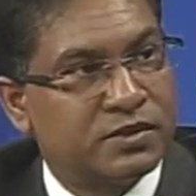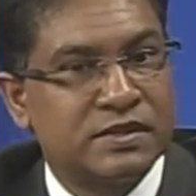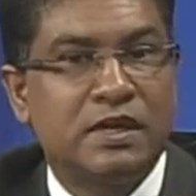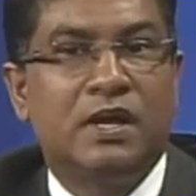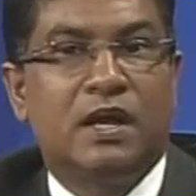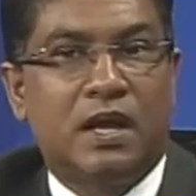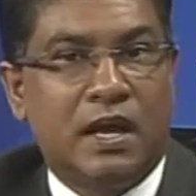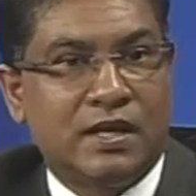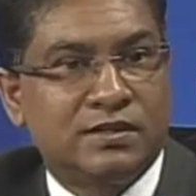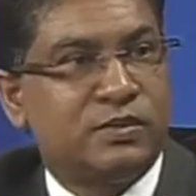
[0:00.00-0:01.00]
as we
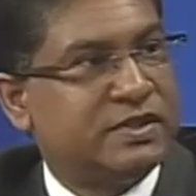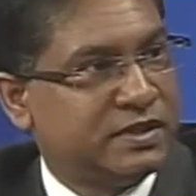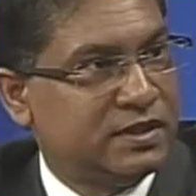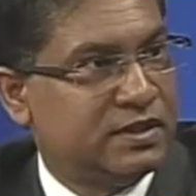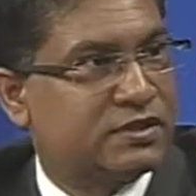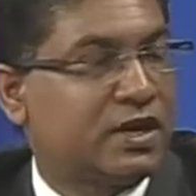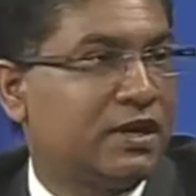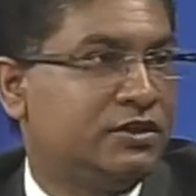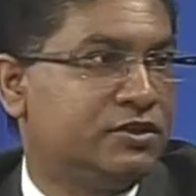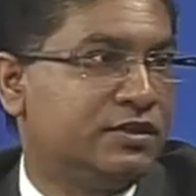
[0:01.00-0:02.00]
see these
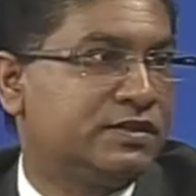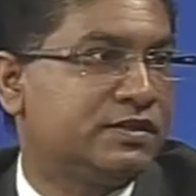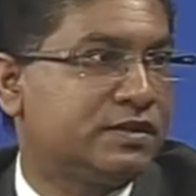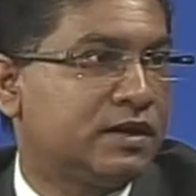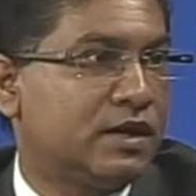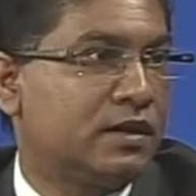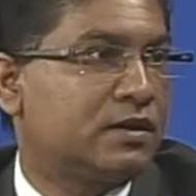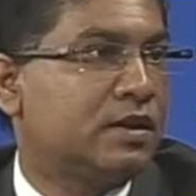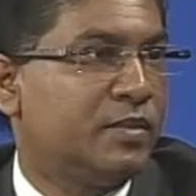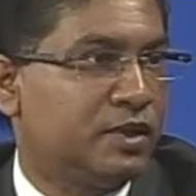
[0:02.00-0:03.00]
challenges coming
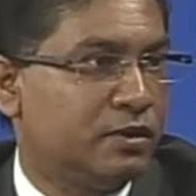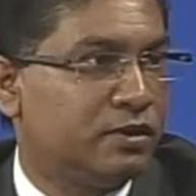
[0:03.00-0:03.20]
down the road.